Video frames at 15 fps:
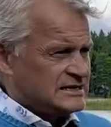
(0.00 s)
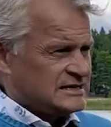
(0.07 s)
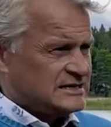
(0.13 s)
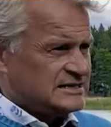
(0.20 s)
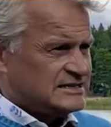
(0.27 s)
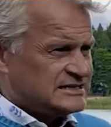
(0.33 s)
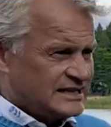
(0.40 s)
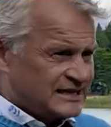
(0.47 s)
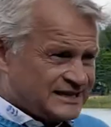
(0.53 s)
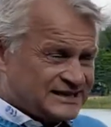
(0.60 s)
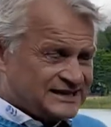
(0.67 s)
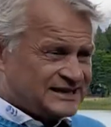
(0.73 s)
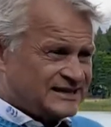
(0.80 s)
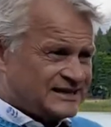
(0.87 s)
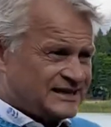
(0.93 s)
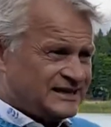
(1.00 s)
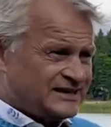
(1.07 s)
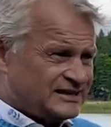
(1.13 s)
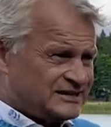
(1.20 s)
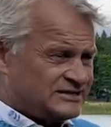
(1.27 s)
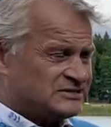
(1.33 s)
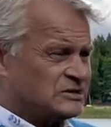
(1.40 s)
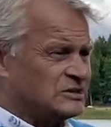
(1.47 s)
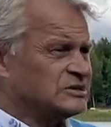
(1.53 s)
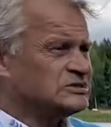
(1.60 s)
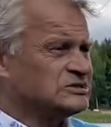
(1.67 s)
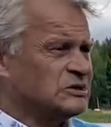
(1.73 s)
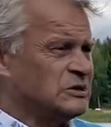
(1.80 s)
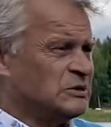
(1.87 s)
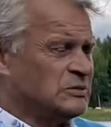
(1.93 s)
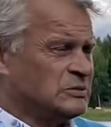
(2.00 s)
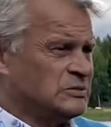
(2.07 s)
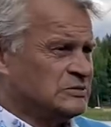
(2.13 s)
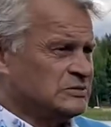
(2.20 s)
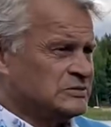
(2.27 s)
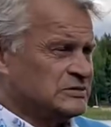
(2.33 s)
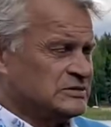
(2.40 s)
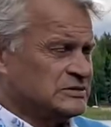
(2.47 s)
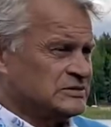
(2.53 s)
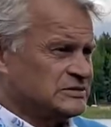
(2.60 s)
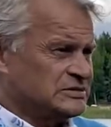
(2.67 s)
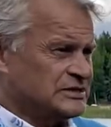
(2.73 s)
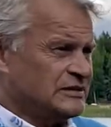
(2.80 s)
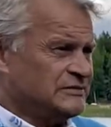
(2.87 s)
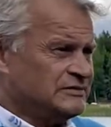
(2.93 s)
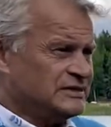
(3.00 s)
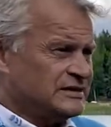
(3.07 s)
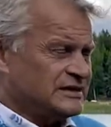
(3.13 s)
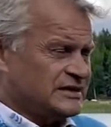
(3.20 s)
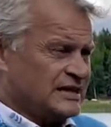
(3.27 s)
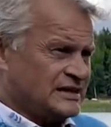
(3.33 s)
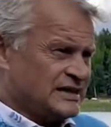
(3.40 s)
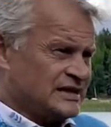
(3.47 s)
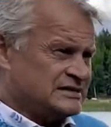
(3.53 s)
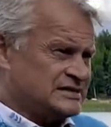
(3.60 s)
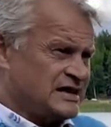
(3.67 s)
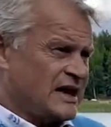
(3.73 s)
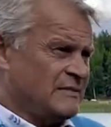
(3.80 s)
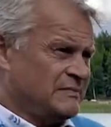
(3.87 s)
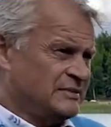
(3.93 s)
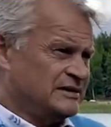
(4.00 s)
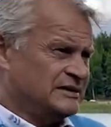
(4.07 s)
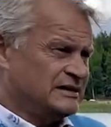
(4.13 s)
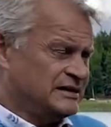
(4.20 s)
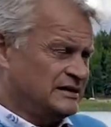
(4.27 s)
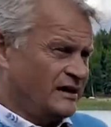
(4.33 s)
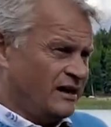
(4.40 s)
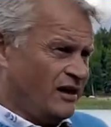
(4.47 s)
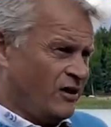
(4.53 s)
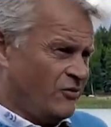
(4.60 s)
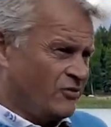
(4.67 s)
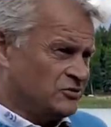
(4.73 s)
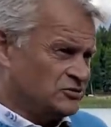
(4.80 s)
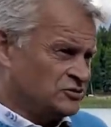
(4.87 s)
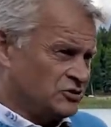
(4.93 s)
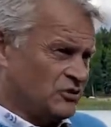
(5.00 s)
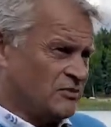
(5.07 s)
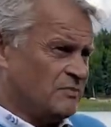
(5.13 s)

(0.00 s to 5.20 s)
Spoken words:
Secondly, there is also something that has happened in our job